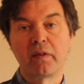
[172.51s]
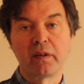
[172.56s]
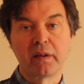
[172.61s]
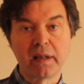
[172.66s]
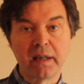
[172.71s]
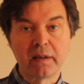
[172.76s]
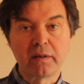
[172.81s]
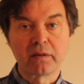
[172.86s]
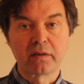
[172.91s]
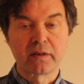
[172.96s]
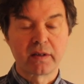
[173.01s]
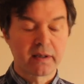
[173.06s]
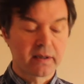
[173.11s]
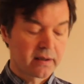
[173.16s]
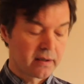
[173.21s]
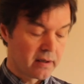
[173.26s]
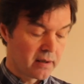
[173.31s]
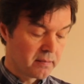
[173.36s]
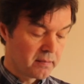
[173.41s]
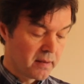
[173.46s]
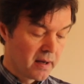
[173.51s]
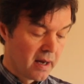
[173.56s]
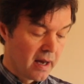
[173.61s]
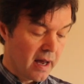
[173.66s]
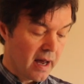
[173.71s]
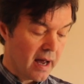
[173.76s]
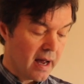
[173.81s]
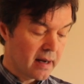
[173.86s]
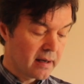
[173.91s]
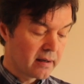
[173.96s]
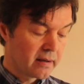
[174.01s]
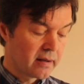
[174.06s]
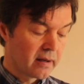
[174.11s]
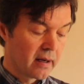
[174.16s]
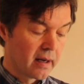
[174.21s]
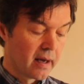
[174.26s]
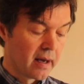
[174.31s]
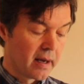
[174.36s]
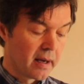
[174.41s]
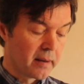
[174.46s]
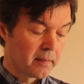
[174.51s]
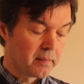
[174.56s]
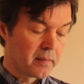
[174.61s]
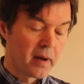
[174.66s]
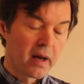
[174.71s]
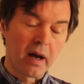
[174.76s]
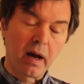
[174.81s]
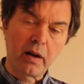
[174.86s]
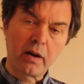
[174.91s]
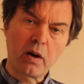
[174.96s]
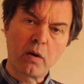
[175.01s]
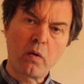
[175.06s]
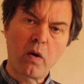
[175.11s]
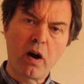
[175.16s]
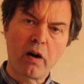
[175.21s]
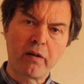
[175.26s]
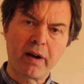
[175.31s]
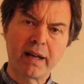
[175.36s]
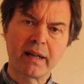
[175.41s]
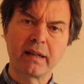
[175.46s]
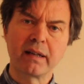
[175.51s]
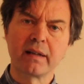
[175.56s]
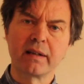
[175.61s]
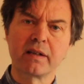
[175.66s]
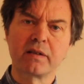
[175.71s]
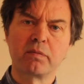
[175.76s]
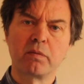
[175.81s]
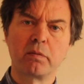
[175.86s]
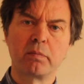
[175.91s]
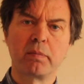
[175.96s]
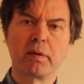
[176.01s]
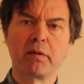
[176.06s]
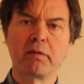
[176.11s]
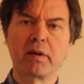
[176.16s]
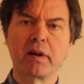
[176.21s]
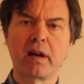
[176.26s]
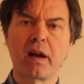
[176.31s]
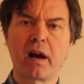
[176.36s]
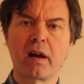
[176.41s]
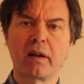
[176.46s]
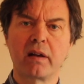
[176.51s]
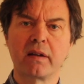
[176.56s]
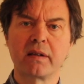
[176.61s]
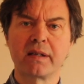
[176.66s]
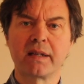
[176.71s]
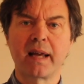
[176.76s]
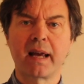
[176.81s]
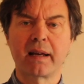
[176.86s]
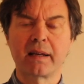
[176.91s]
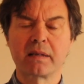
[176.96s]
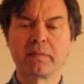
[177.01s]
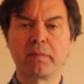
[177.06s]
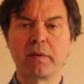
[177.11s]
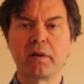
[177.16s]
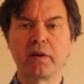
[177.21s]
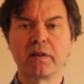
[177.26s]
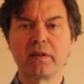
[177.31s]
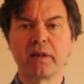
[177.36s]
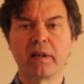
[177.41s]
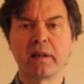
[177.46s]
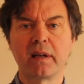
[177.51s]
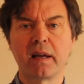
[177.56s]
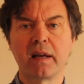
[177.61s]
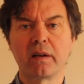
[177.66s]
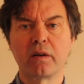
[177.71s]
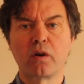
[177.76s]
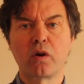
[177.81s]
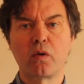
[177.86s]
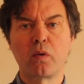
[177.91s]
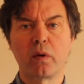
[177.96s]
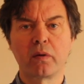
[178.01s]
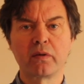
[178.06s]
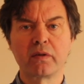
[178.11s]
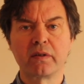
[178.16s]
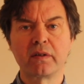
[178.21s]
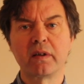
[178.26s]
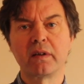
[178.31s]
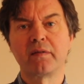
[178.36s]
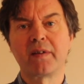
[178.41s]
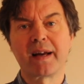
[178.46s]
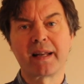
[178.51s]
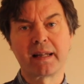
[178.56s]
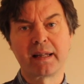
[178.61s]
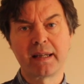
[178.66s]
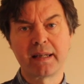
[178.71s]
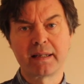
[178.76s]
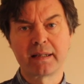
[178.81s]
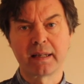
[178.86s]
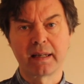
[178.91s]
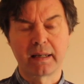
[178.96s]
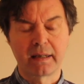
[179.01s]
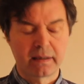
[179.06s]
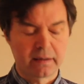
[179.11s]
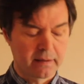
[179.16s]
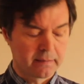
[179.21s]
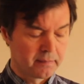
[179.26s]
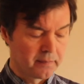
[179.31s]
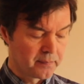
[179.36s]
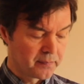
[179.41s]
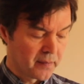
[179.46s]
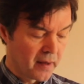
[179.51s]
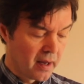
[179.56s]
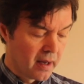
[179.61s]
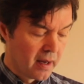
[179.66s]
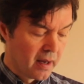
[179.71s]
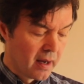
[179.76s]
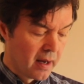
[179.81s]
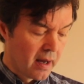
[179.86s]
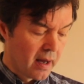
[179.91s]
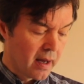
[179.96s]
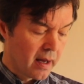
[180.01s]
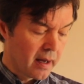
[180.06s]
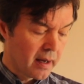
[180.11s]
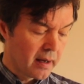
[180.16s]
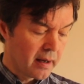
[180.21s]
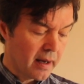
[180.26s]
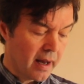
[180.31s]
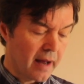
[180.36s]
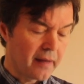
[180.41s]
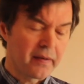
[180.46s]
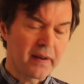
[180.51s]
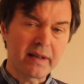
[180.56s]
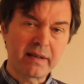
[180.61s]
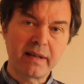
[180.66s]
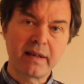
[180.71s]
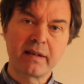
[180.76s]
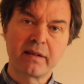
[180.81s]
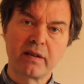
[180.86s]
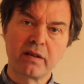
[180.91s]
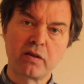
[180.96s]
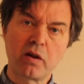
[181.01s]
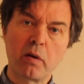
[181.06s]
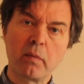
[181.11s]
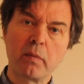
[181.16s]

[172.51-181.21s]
the legal system, and an OR analyst would be regarded as an expert in quantitative analytics. And this is the